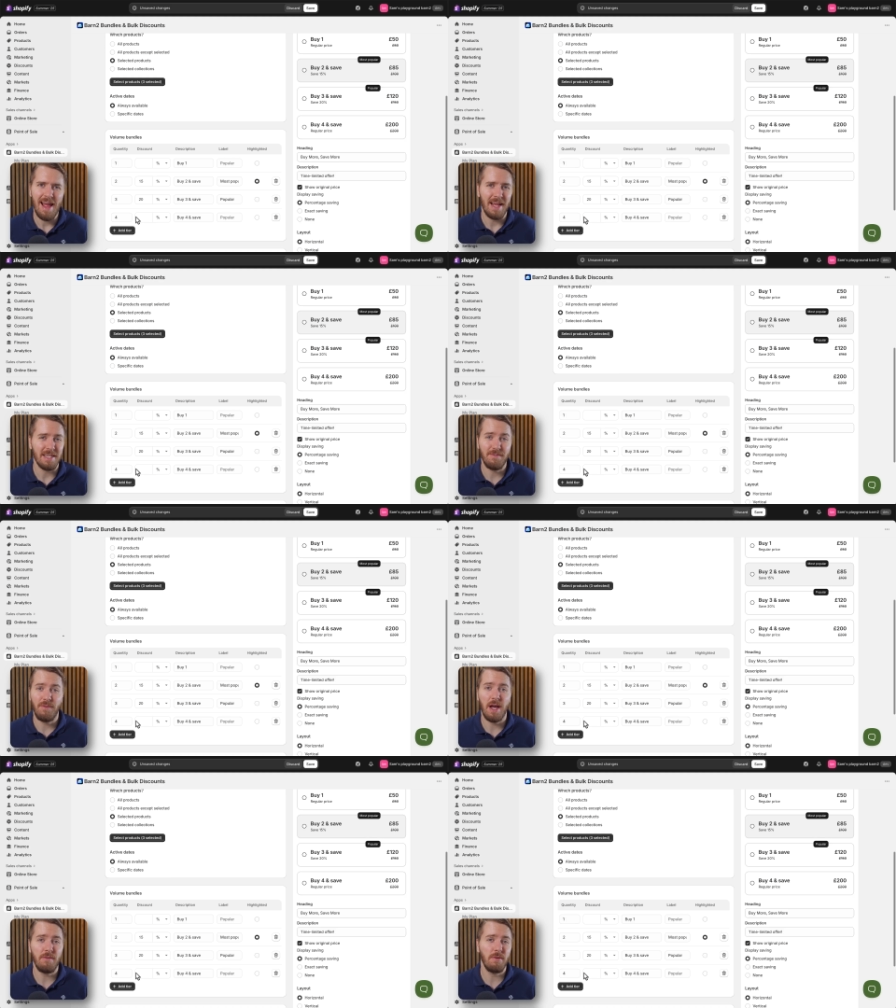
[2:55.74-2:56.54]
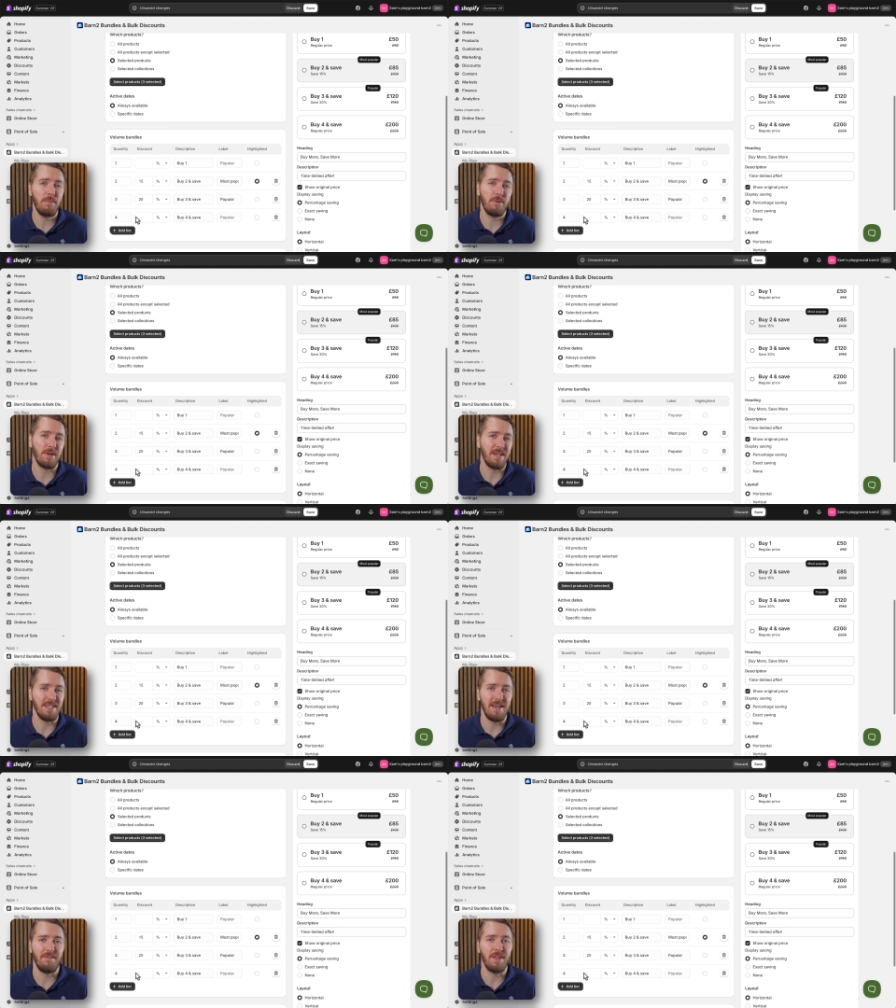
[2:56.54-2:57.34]
as five or more can
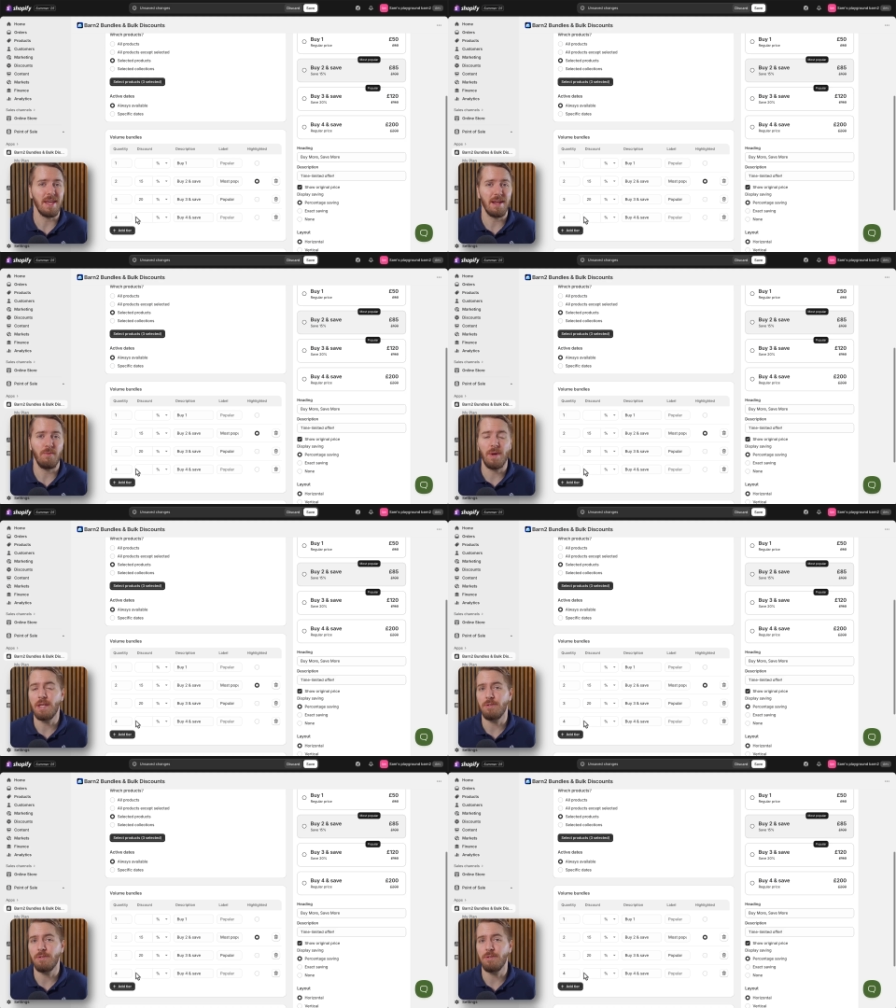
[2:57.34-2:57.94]
definitely get way